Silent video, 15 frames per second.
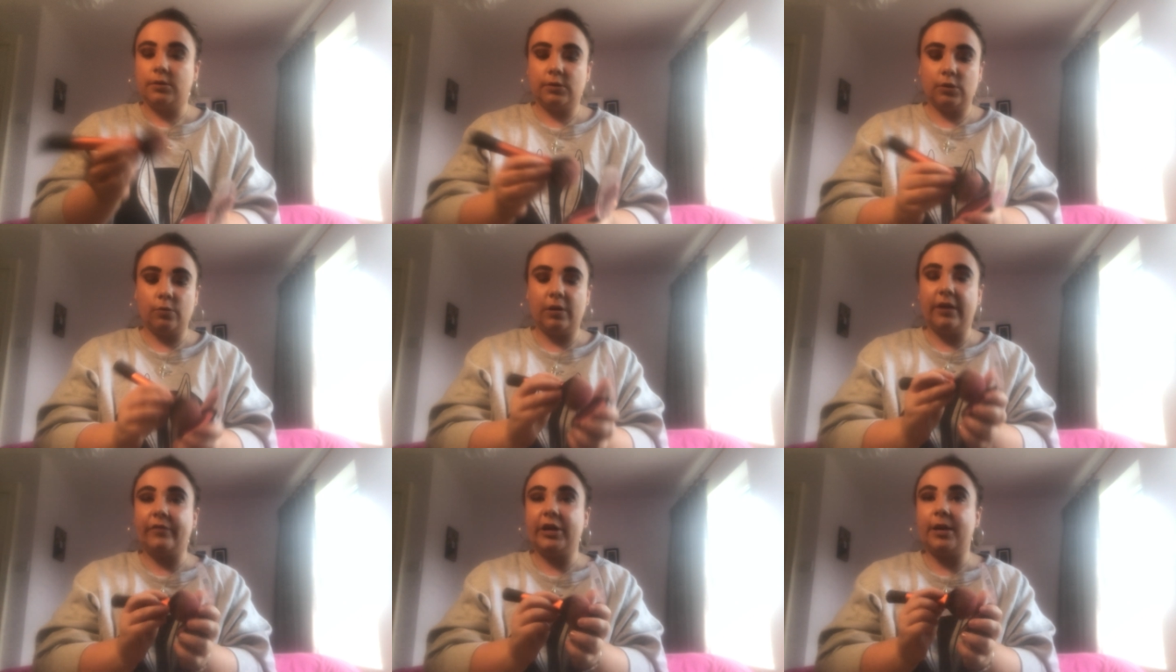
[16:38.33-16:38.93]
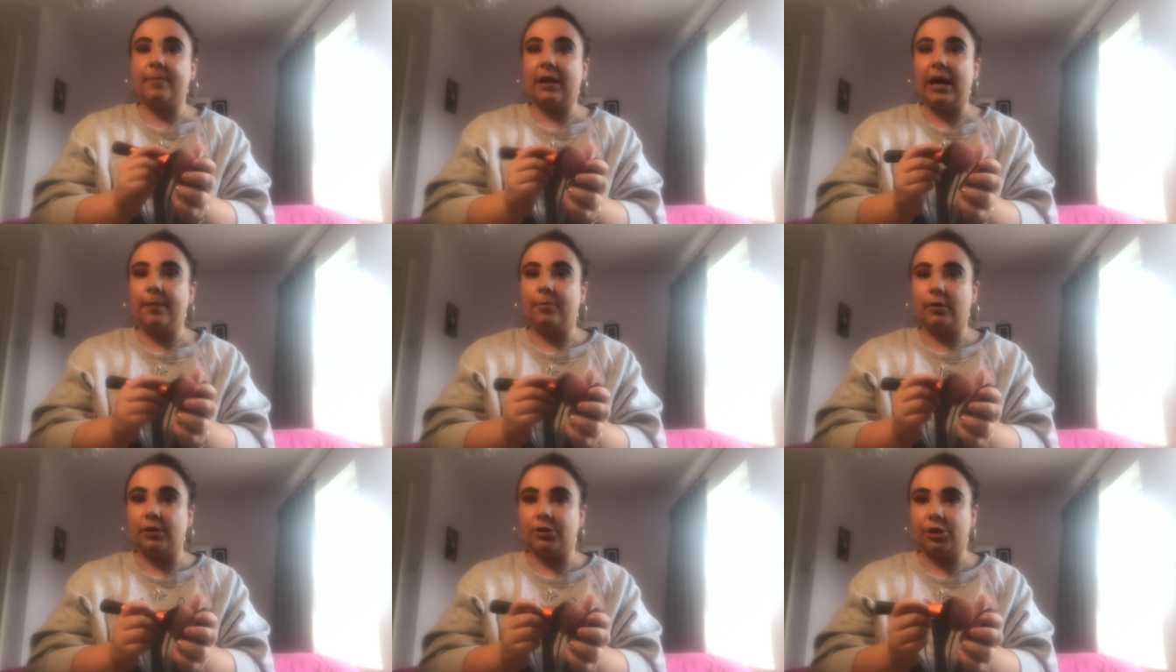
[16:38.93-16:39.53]
So whenever you apply
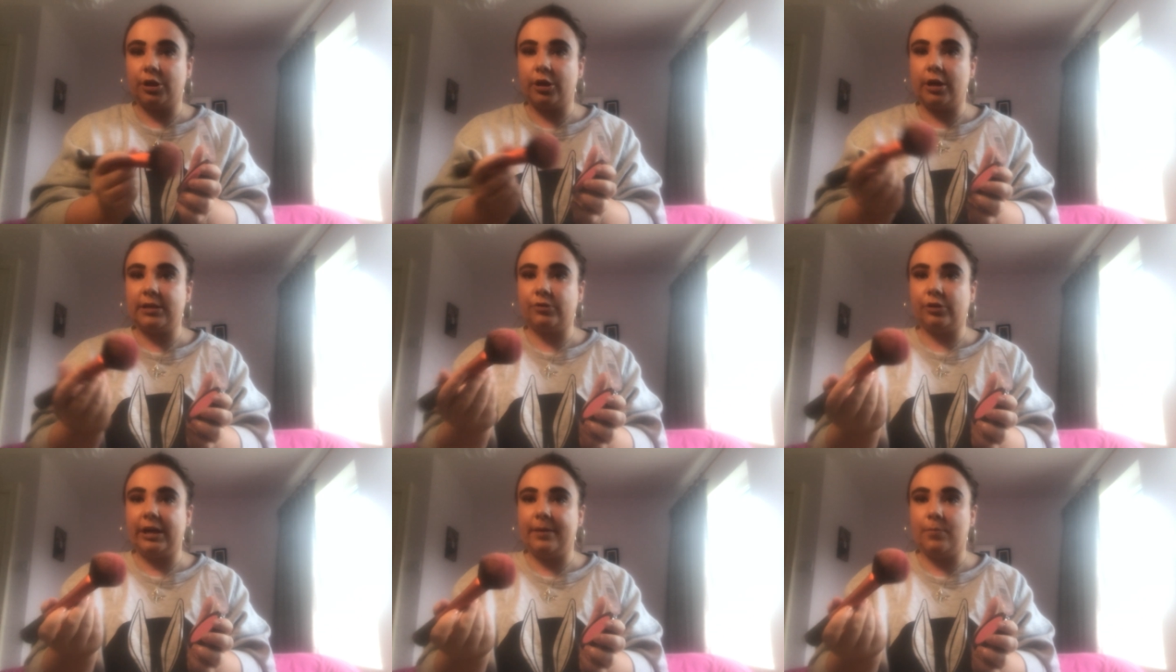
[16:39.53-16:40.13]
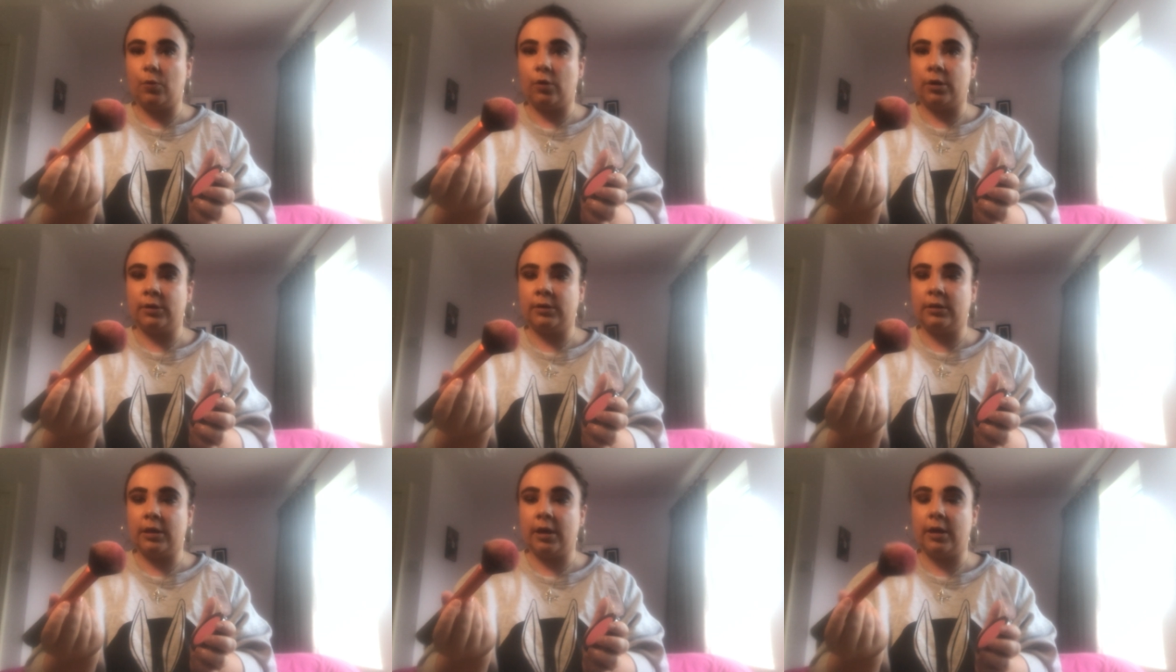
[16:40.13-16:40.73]
blusher, it's really
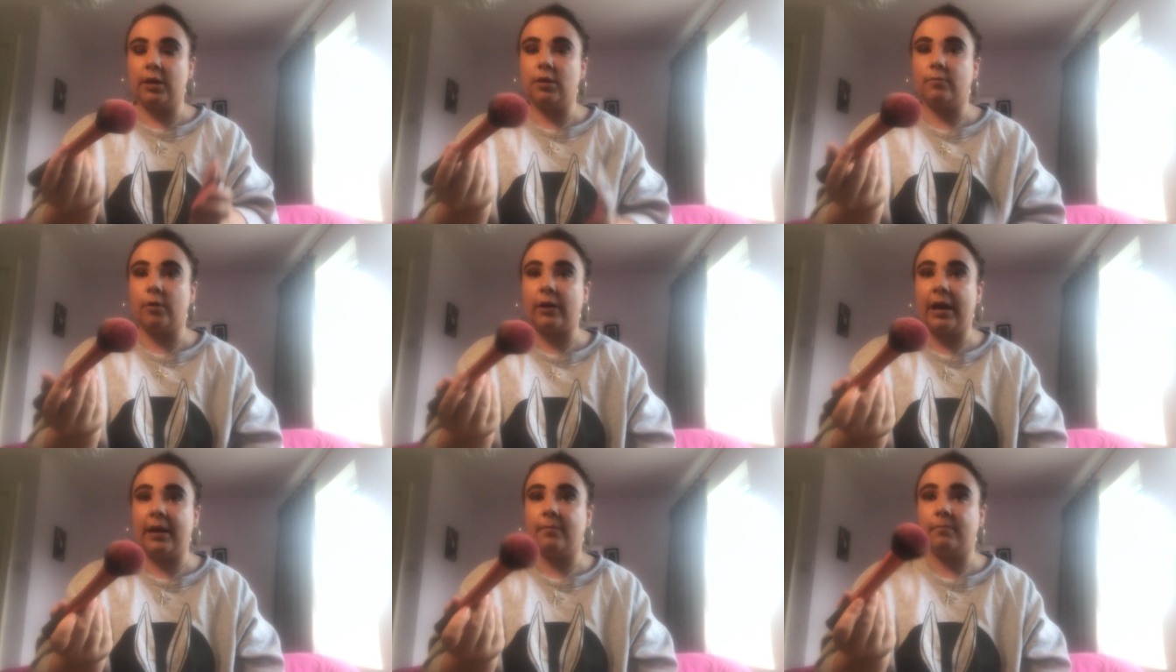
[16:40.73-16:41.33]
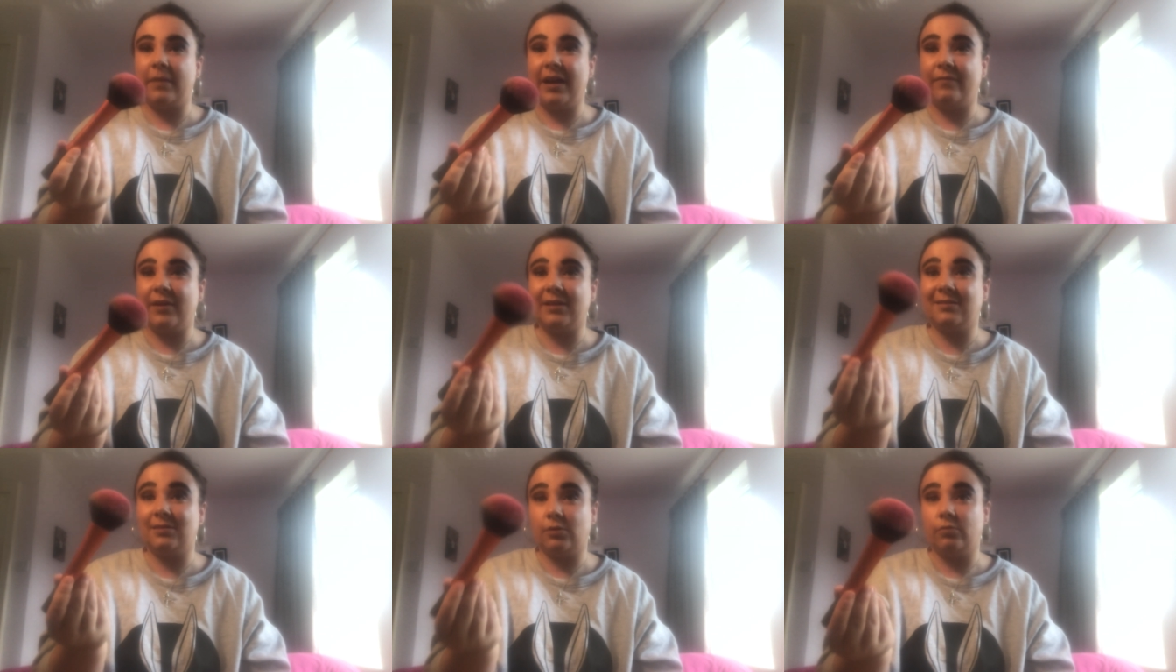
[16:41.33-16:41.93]
important that, okay, my
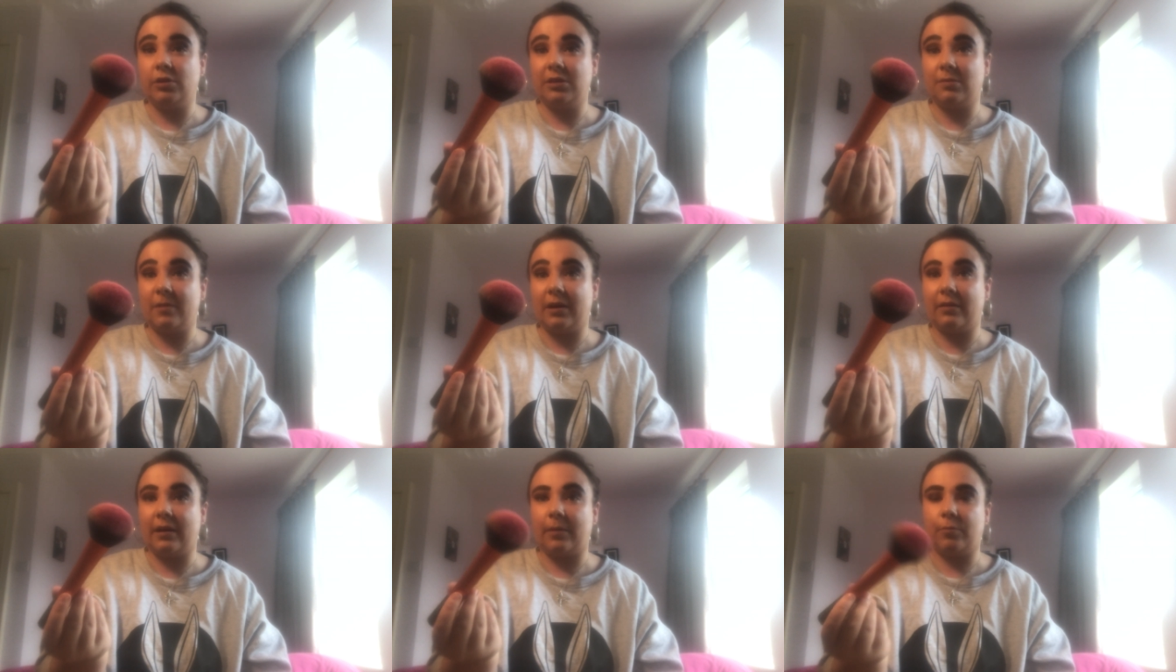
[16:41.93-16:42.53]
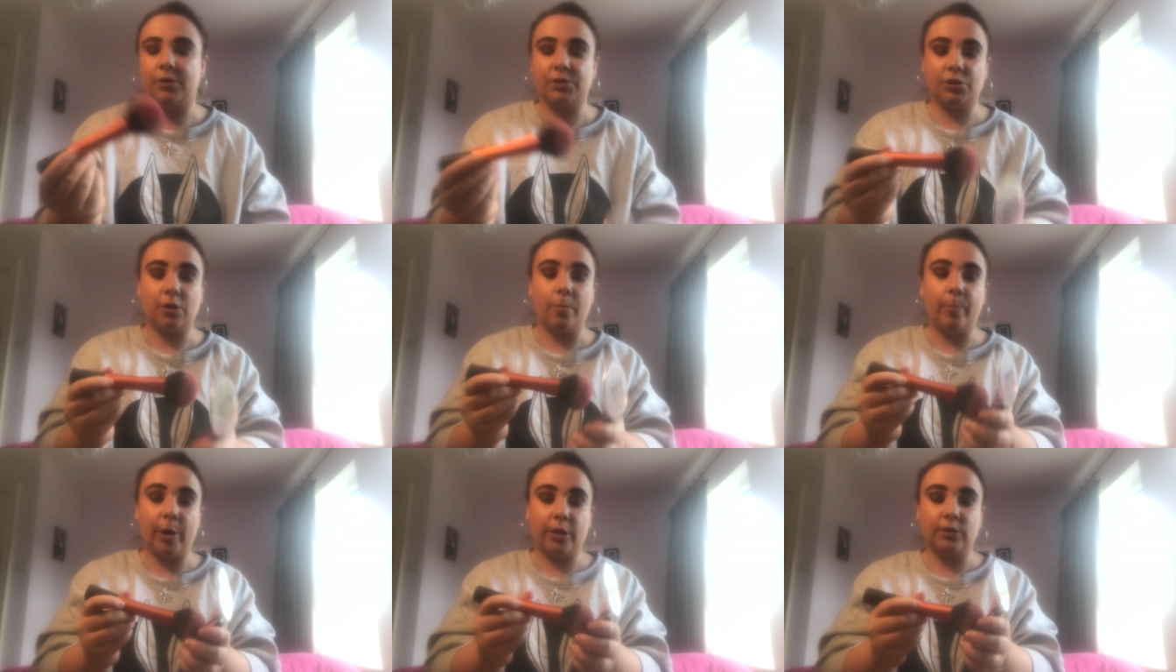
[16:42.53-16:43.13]
advice, don't use a big thick brush,
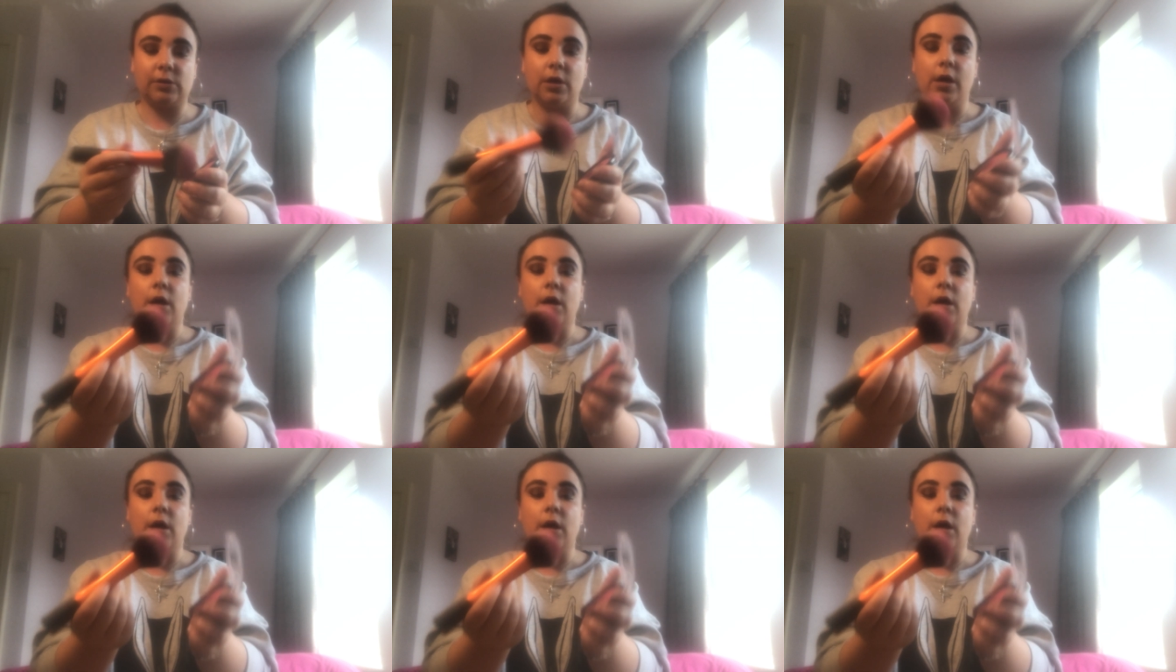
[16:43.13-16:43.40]
but